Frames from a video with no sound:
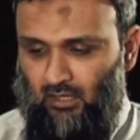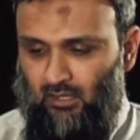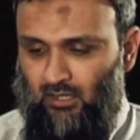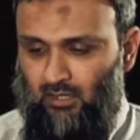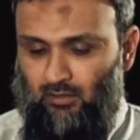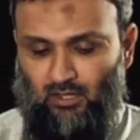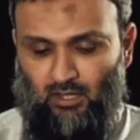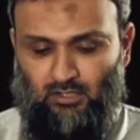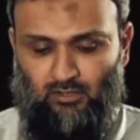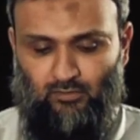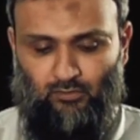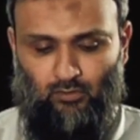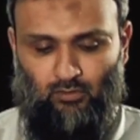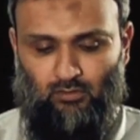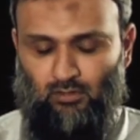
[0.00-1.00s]
Now
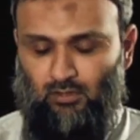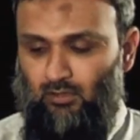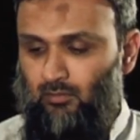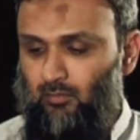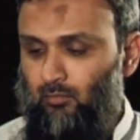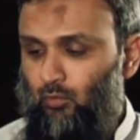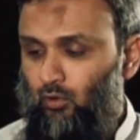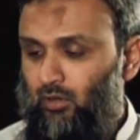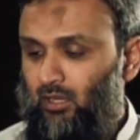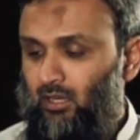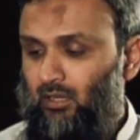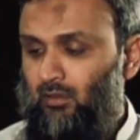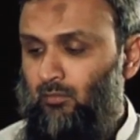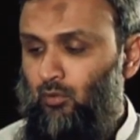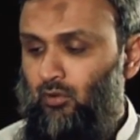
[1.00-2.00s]
94,
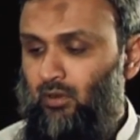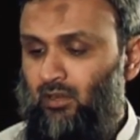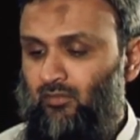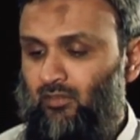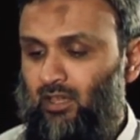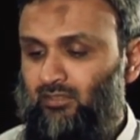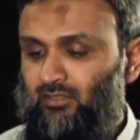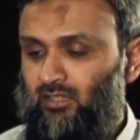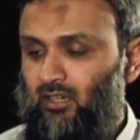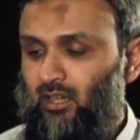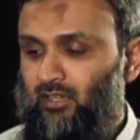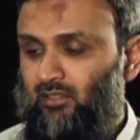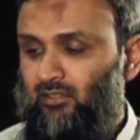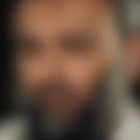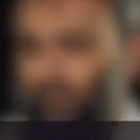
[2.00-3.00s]
more advice and guidance.